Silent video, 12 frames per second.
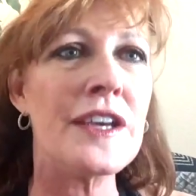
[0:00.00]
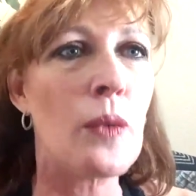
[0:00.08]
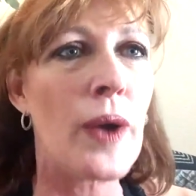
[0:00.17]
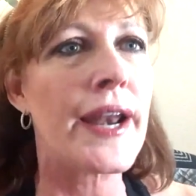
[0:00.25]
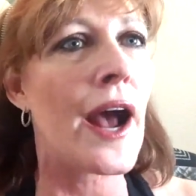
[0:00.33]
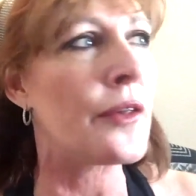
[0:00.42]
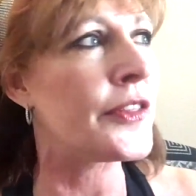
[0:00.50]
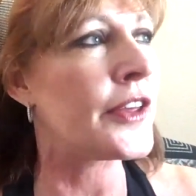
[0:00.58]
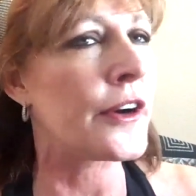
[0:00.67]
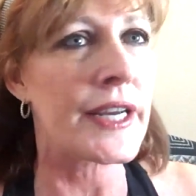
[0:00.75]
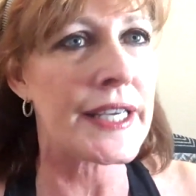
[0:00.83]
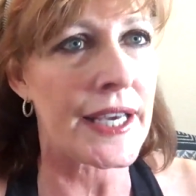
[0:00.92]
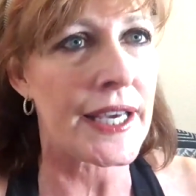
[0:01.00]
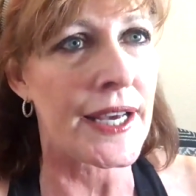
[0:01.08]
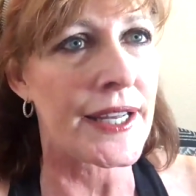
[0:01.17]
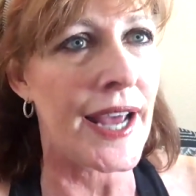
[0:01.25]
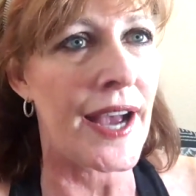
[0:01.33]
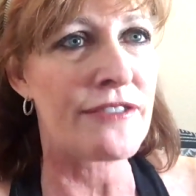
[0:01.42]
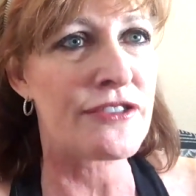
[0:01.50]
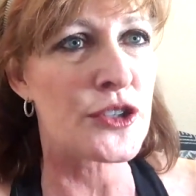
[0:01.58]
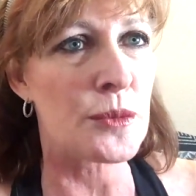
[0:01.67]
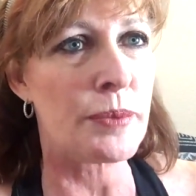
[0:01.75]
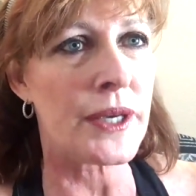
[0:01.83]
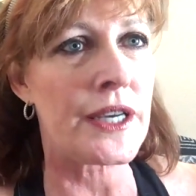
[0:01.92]
wet out there again after
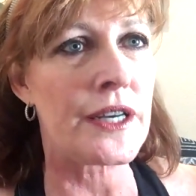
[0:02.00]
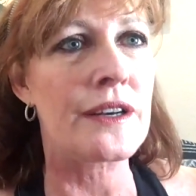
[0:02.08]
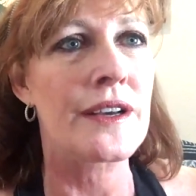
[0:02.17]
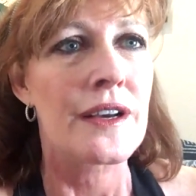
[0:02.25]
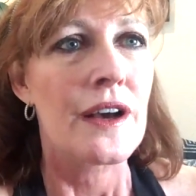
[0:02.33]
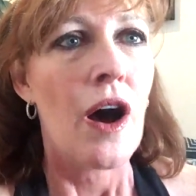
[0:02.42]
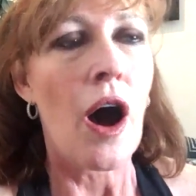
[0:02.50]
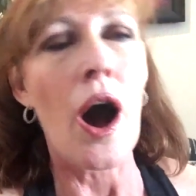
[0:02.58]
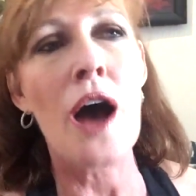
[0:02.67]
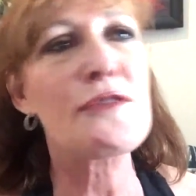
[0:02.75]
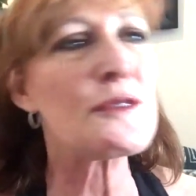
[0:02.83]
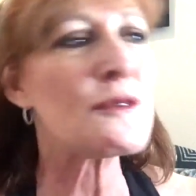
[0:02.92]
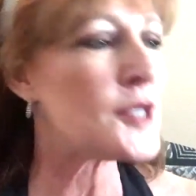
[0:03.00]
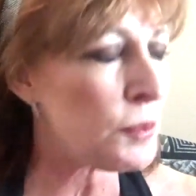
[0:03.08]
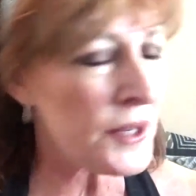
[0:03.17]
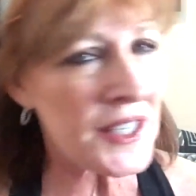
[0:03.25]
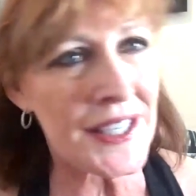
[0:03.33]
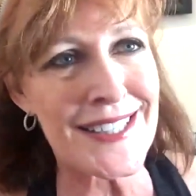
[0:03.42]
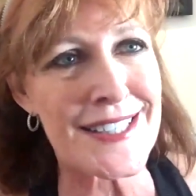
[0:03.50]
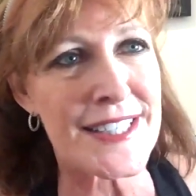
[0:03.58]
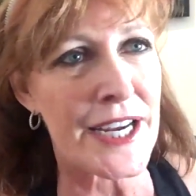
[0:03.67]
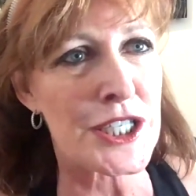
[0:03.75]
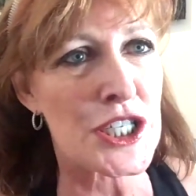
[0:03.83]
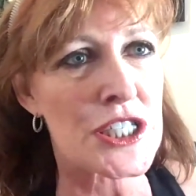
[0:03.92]
being off of speaking
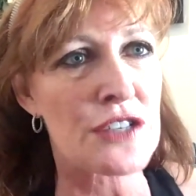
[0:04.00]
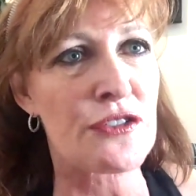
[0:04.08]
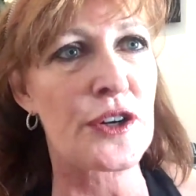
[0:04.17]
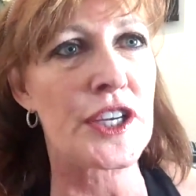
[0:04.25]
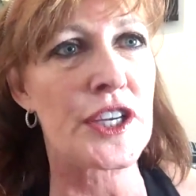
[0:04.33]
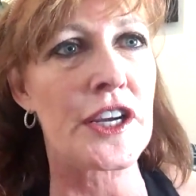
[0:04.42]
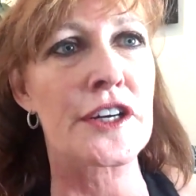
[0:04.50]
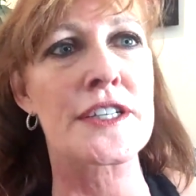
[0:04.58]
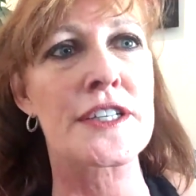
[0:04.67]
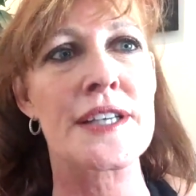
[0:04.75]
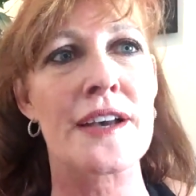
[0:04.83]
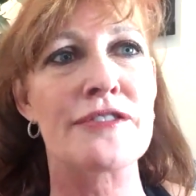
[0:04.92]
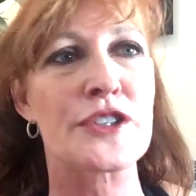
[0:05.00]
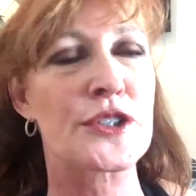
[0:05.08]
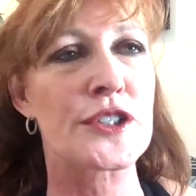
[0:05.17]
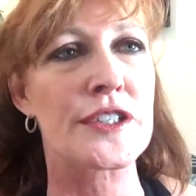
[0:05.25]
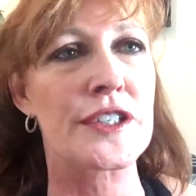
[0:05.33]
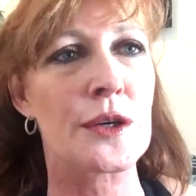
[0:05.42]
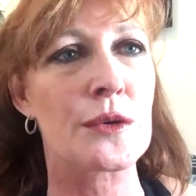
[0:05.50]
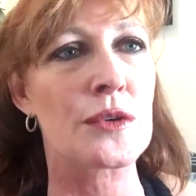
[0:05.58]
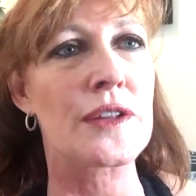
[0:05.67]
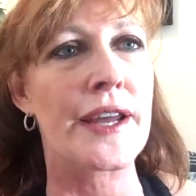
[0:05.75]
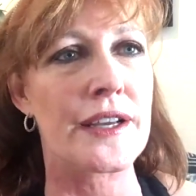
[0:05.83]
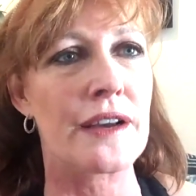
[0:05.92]
stages for years, after,
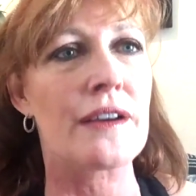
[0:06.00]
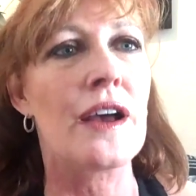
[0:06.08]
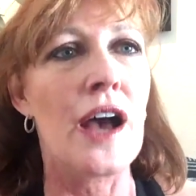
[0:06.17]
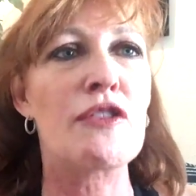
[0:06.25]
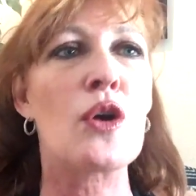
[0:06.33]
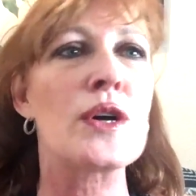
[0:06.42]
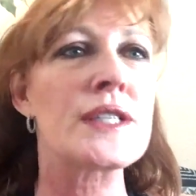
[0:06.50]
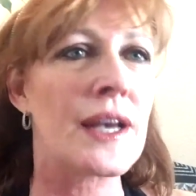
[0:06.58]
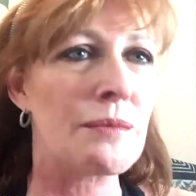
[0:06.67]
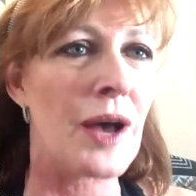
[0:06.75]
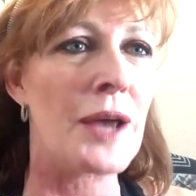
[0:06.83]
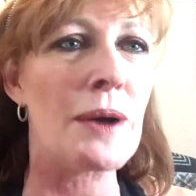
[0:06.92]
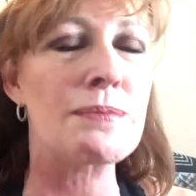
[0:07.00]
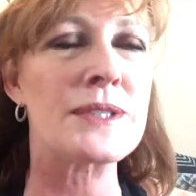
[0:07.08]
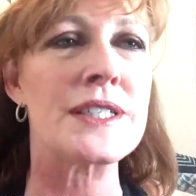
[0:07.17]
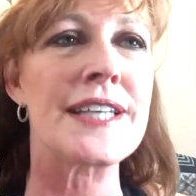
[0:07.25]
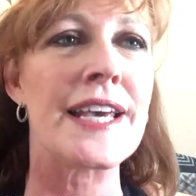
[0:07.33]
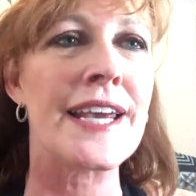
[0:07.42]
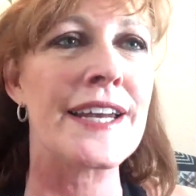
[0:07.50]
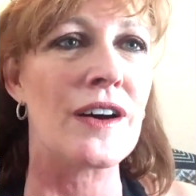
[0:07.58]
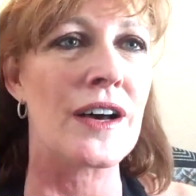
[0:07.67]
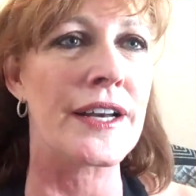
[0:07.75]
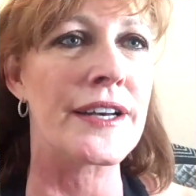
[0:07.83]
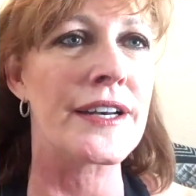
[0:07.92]
of course I'm up to date
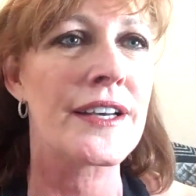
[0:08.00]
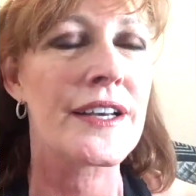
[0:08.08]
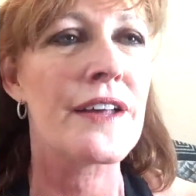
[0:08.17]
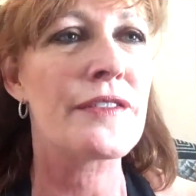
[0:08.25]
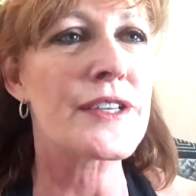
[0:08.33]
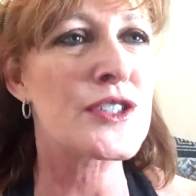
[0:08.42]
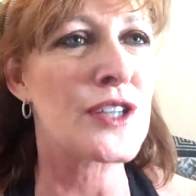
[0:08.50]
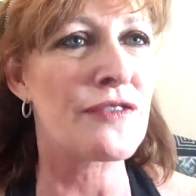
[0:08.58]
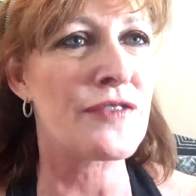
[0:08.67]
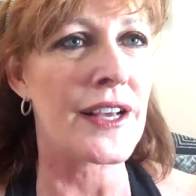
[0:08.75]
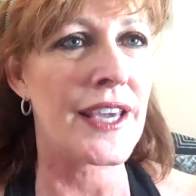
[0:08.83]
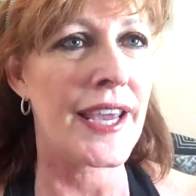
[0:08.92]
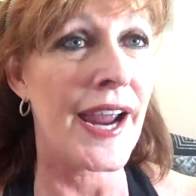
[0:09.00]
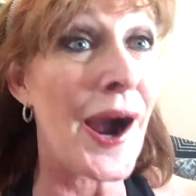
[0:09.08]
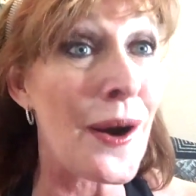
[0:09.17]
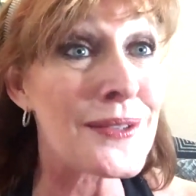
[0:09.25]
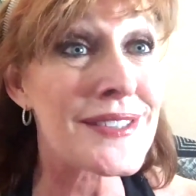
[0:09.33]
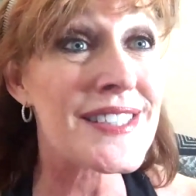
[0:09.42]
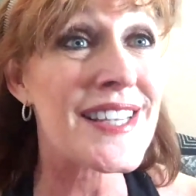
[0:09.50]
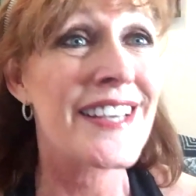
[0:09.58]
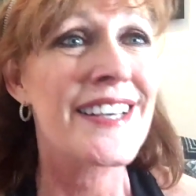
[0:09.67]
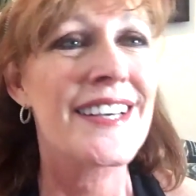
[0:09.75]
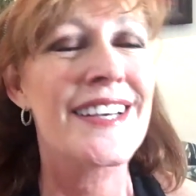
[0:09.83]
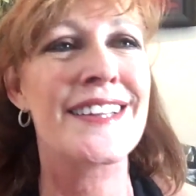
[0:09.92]
on the stuff that counts,
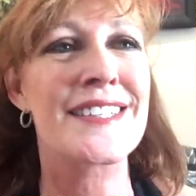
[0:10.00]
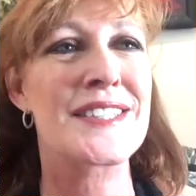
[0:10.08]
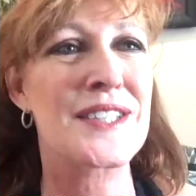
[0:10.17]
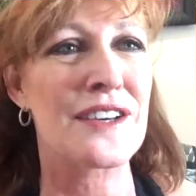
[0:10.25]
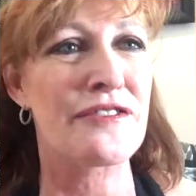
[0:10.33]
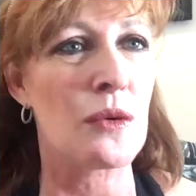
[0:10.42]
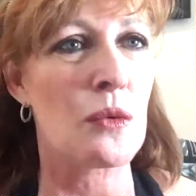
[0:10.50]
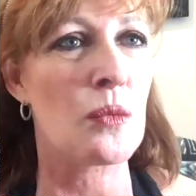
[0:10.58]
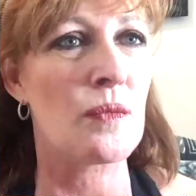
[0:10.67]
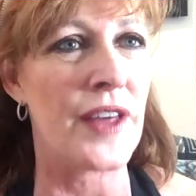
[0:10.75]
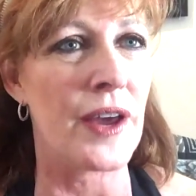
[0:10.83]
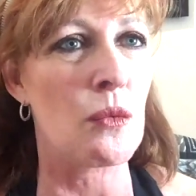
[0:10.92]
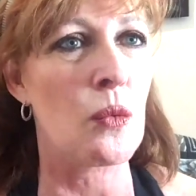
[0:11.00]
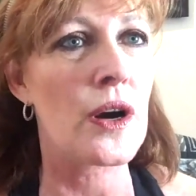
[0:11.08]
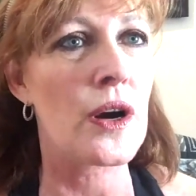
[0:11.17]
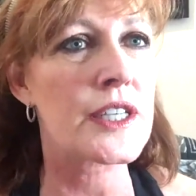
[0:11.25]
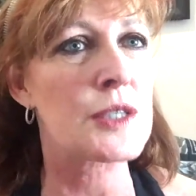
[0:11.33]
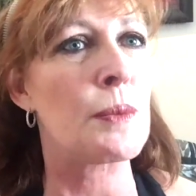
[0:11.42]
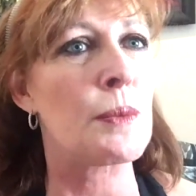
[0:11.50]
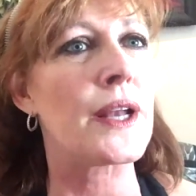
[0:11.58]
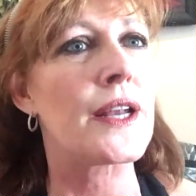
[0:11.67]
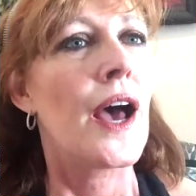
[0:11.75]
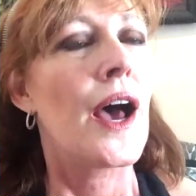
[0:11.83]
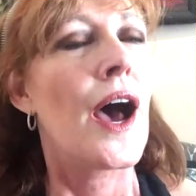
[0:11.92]
the stuff that works, but
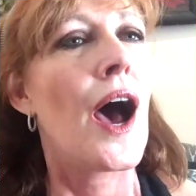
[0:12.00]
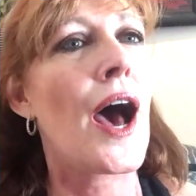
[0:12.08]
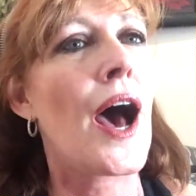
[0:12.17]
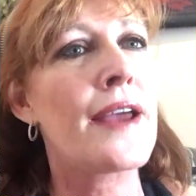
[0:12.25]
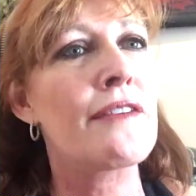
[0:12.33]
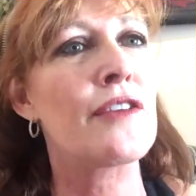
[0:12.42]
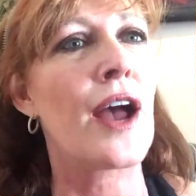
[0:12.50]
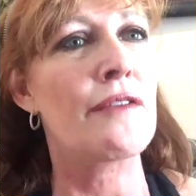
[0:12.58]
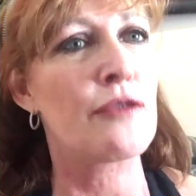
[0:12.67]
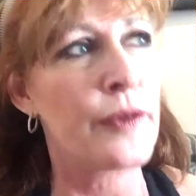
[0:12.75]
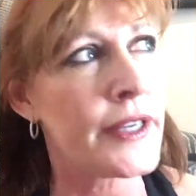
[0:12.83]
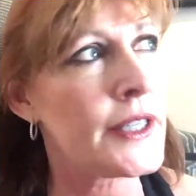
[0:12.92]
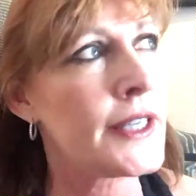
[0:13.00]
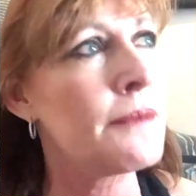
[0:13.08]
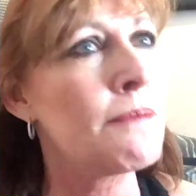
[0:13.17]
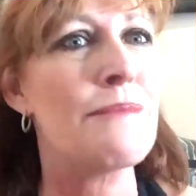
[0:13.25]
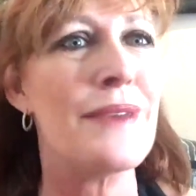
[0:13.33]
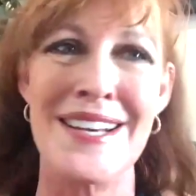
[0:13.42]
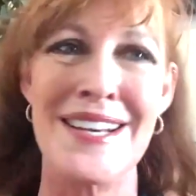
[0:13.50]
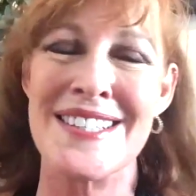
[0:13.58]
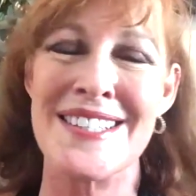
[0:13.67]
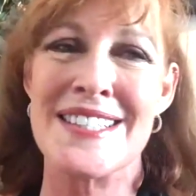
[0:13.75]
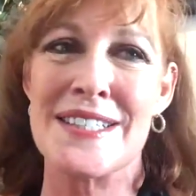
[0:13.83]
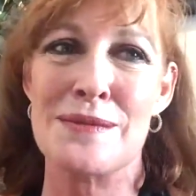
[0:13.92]
I really
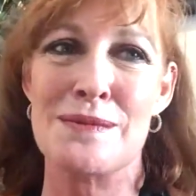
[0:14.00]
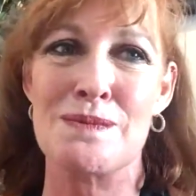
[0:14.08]
miss